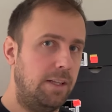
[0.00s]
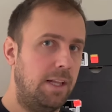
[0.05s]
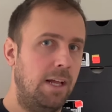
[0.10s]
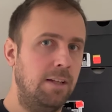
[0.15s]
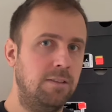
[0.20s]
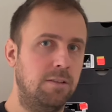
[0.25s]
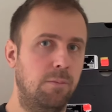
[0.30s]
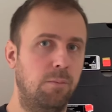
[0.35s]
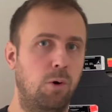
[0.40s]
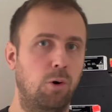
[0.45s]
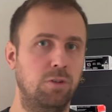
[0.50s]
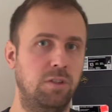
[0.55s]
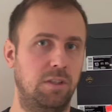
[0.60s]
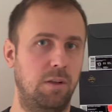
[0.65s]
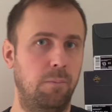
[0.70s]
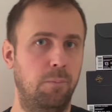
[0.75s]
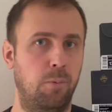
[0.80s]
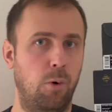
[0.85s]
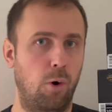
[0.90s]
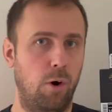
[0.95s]
That's the most
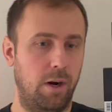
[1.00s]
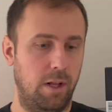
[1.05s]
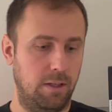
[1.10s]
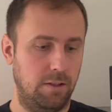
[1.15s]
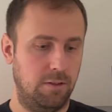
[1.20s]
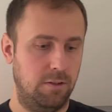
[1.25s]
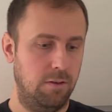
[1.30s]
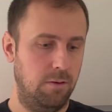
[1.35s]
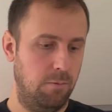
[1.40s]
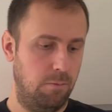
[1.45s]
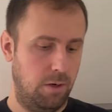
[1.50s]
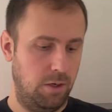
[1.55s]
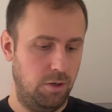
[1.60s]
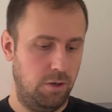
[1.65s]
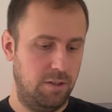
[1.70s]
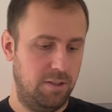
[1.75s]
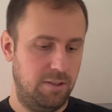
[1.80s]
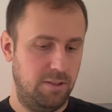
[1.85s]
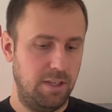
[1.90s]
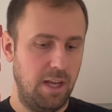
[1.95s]
important. When
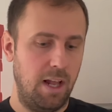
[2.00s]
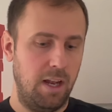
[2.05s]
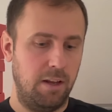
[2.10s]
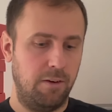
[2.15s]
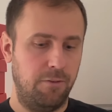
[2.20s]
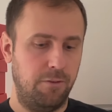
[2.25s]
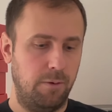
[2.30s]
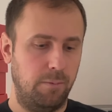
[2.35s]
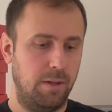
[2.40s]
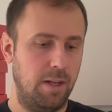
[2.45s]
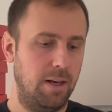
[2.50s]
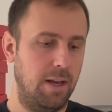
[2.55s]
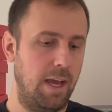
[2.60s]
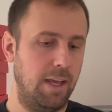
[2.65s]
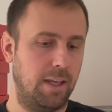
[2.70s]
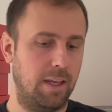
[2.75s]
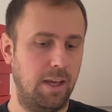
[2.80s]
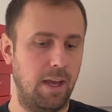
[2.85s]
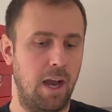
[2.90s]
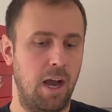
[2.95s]
you're selling from the
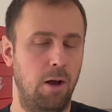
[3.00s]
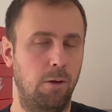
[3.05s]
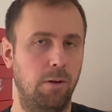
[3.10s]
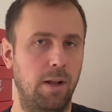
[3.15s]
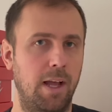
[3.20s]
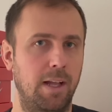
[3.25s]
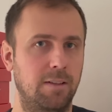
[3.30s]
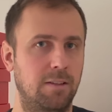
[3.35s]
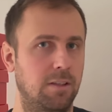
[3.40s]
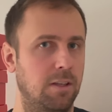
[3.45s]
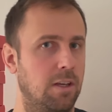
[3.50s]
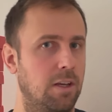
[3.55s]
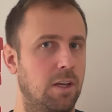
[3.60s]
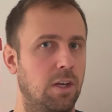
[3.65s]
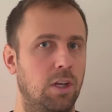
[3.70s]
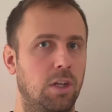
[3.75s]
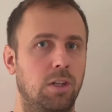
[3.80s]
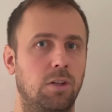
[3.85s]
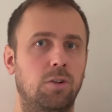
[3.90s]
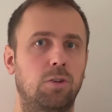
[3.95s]
Nike outlet,
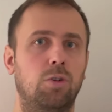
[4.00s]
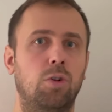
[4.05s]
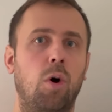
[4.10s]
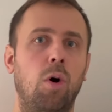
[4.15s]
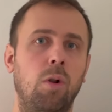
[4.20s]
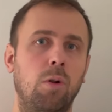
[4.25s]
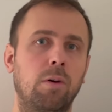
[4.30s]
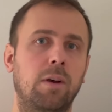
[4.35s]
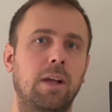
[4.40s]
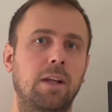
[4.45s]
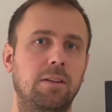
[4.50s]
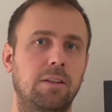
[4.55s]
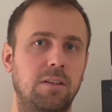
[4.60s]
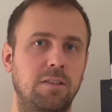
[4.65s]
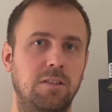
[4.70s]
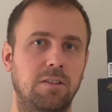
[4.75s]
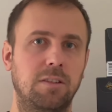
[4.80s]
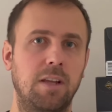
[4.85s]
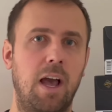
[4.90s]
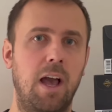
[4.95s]
don't look at the
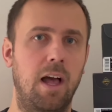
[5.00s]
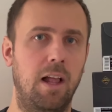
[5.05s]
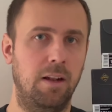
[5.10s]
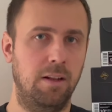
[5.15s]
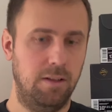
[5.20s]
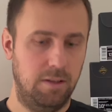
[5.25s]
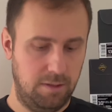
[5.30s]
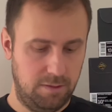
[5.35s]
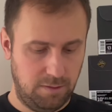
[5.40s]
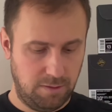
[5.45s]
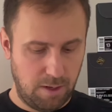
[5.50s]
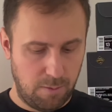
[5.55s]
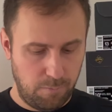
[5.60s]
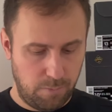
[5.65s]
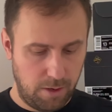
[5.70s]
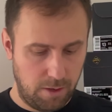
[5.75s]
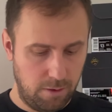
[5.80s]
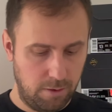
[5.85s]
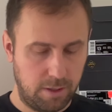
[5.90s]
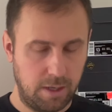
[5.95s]
style,
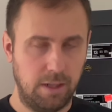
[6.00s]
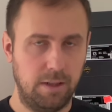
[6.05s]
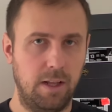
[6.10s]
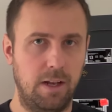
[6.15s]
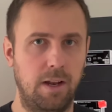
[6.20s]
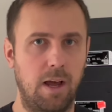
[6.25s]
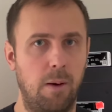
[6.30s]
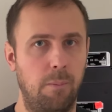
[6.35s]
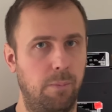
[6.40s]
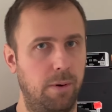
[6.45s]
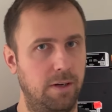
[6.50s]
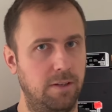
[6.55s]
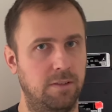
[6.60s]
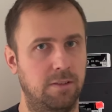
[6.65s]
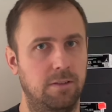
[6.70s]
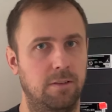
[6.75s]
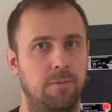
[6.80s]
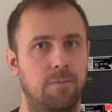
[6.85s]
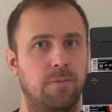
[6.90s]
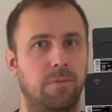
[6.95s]
simply look at the
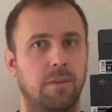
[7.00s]
numbers.